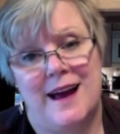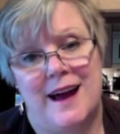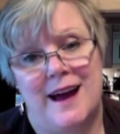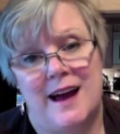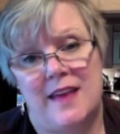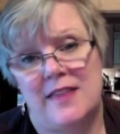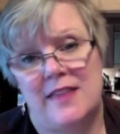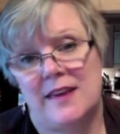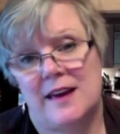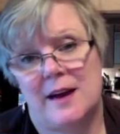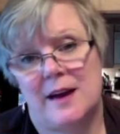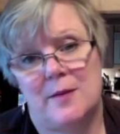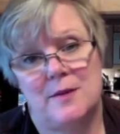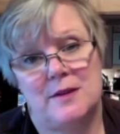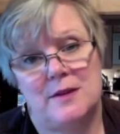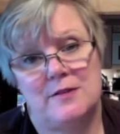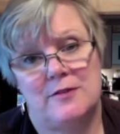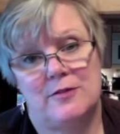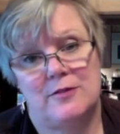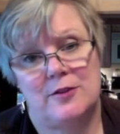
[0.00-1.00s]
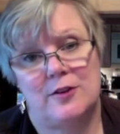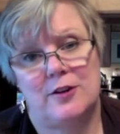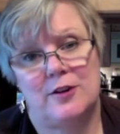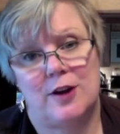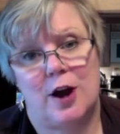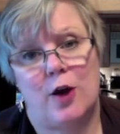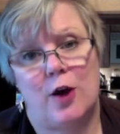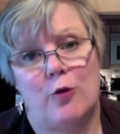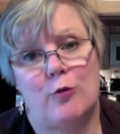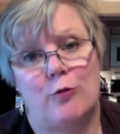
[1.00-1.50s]
I think I'm in for
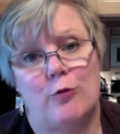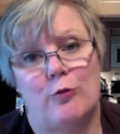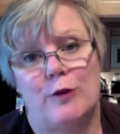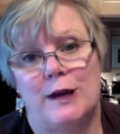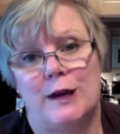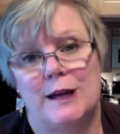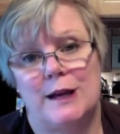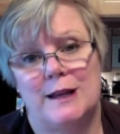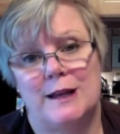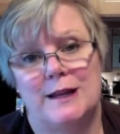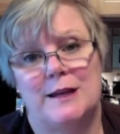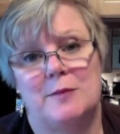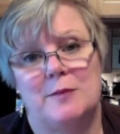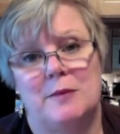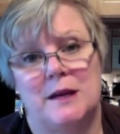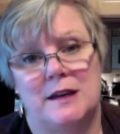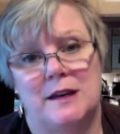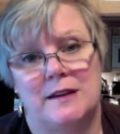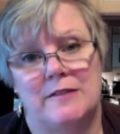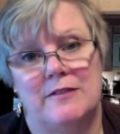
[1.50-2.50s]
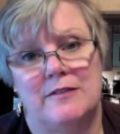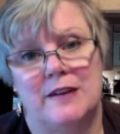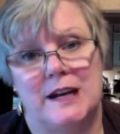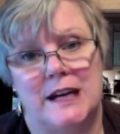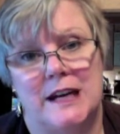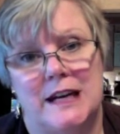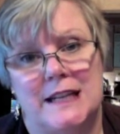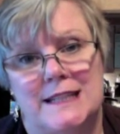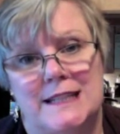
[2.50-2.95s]
a really big fight.